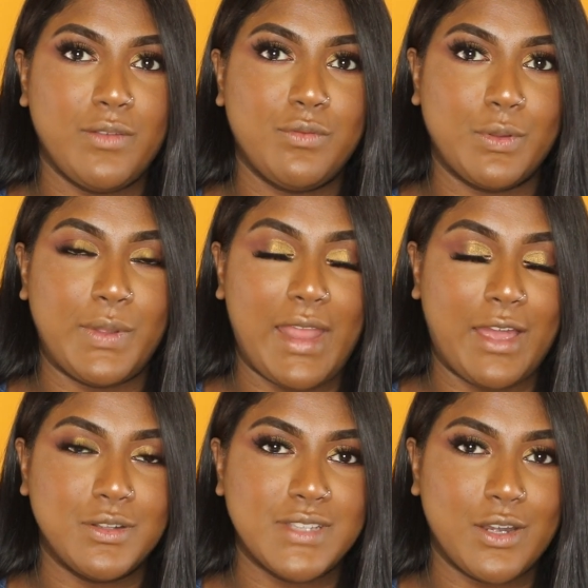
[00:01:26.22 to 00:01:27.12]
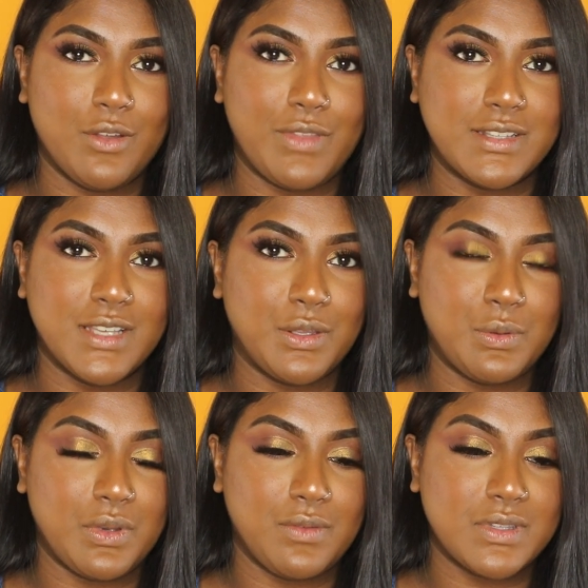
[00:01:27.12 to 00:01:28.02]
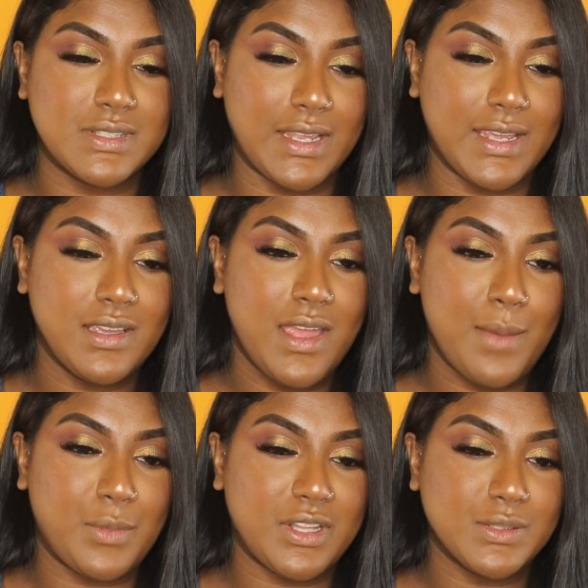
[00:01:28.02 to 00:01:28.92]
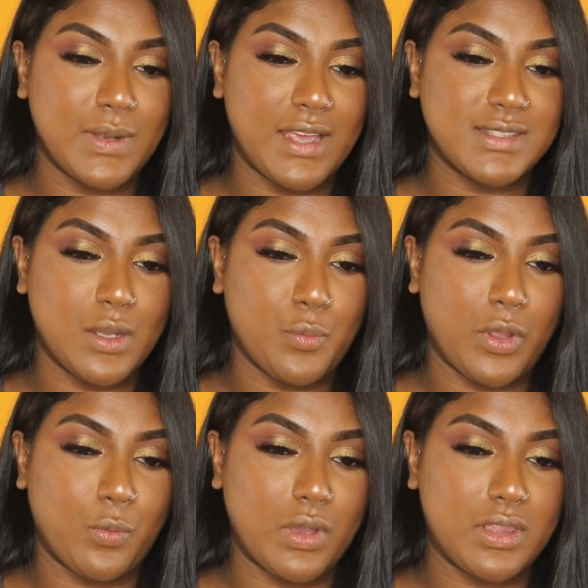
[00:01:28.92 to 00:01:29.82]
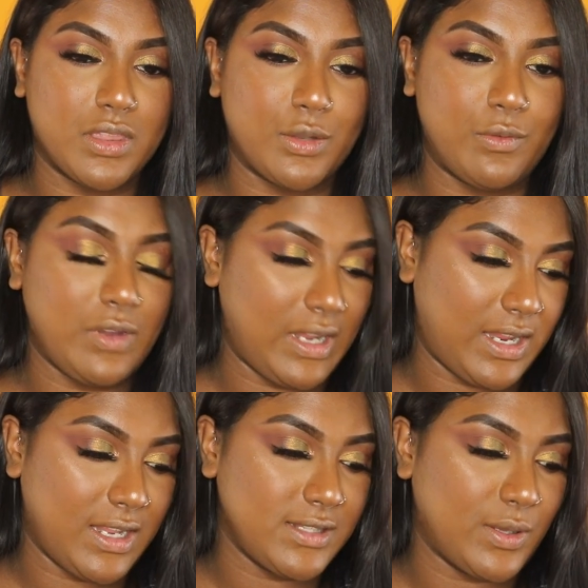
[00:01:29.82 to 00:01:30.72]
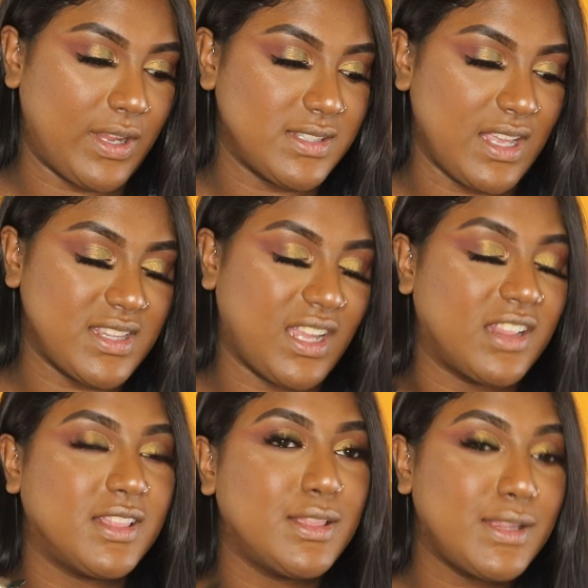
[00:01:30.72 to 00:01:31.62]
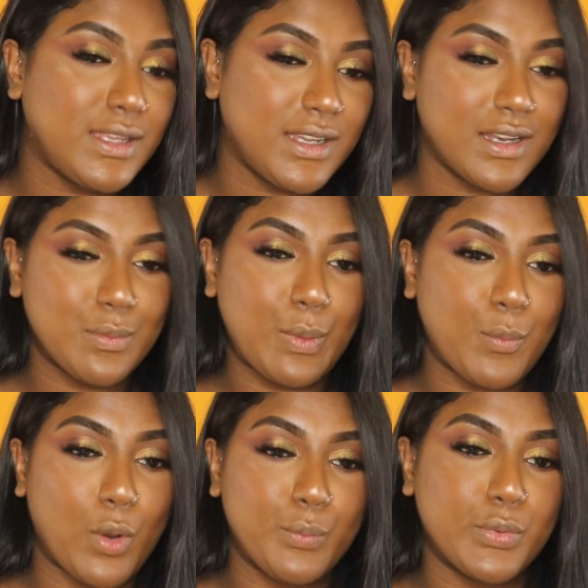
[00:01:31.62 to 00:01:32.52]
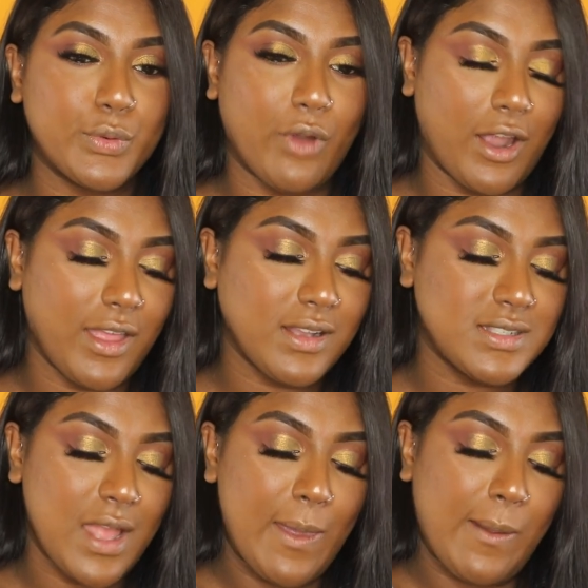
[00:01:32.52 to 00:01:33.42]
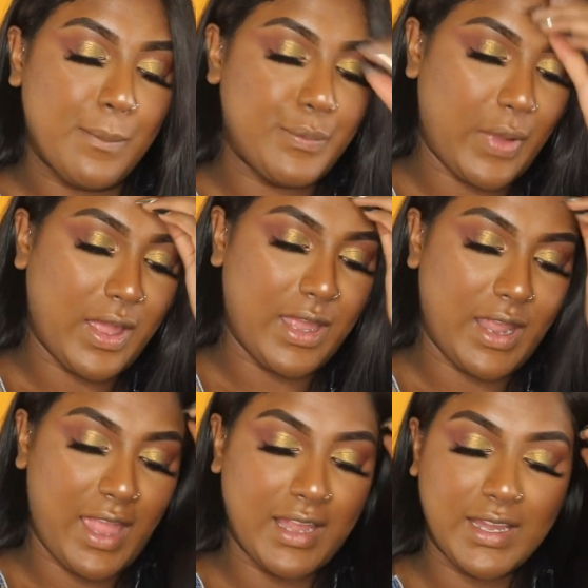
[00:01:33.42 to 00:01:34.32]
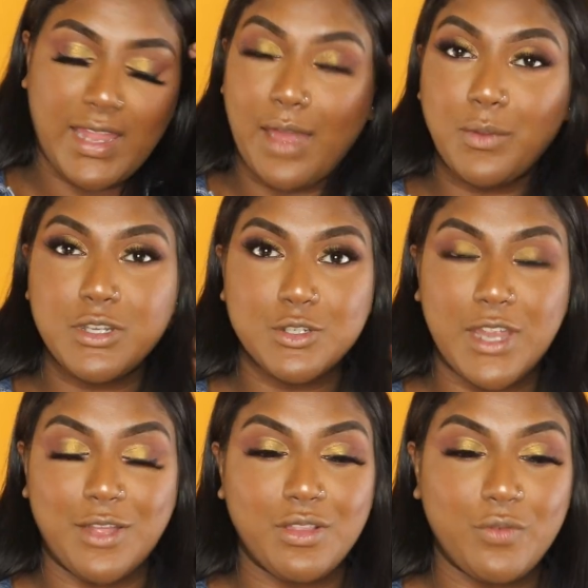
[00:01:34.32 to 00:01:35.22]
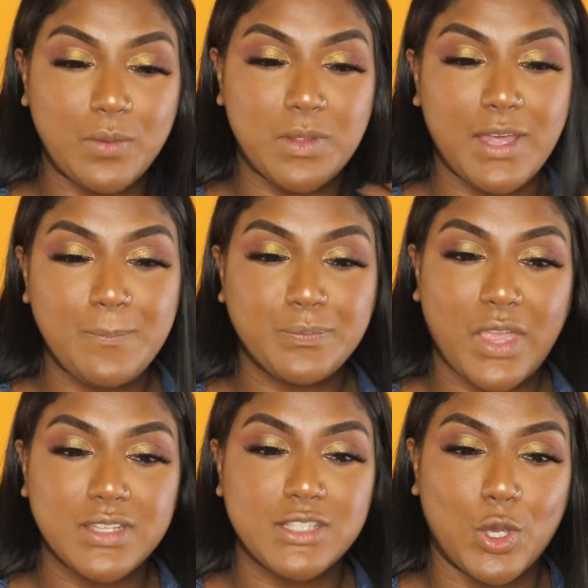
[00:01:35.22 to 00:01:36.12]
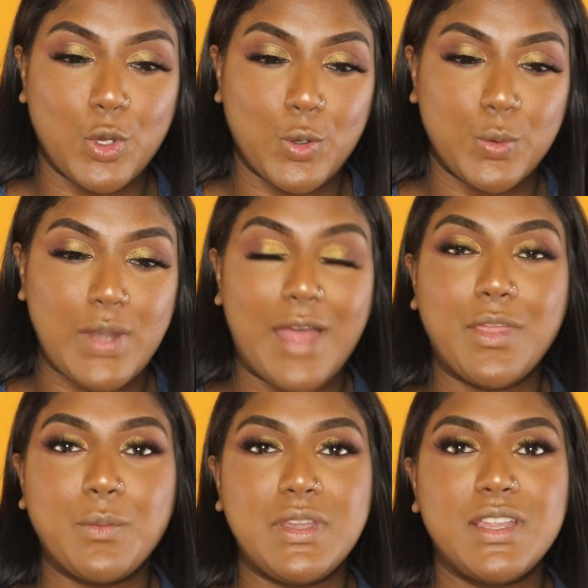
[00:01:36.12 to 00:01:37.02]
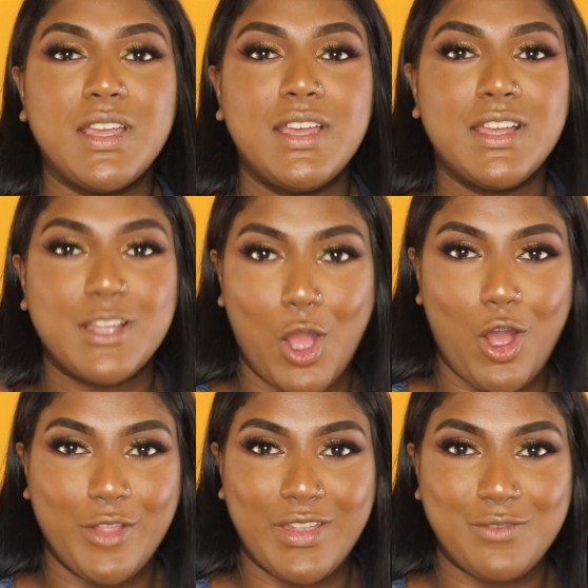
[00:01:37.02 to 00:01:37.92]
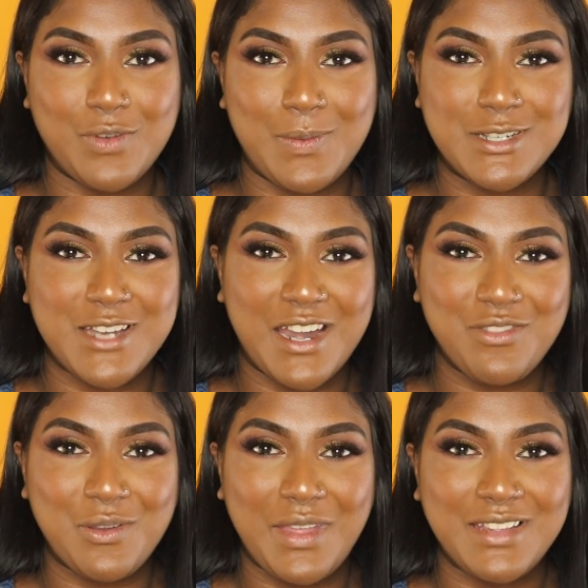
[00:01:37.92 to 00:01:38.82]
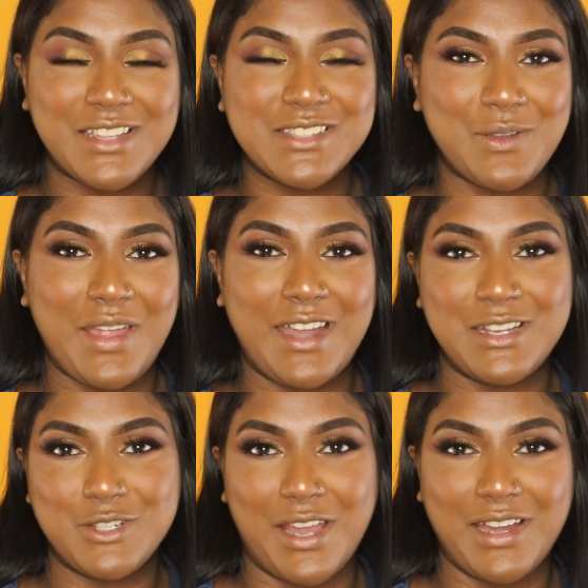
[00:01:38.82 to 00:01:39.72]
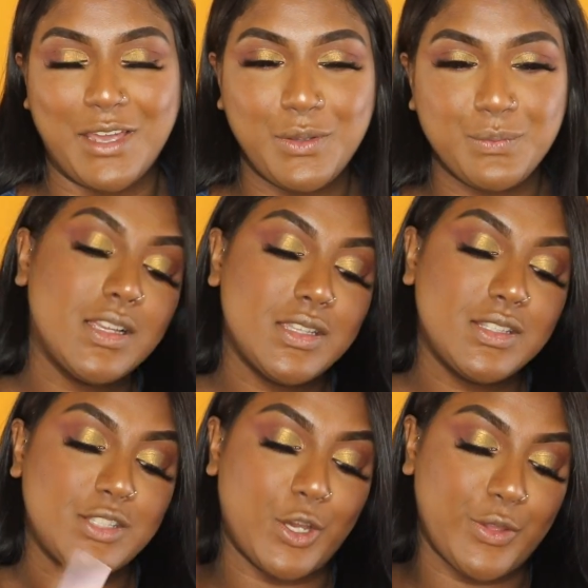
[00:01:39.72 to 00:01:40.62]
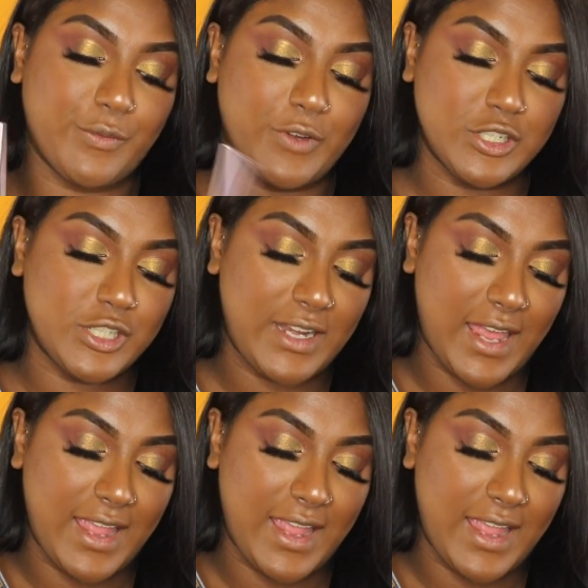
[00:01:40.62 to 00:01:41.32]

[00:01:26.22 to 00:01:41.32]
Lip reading: fluid ounce. I don't know if that's how you would even say it, but this one has 0.13, so I guess it has like a little bit more product, but I can't wait to try out the formula. So now that we got all the information out of the way, let's go ahead and try it out. So the first shade I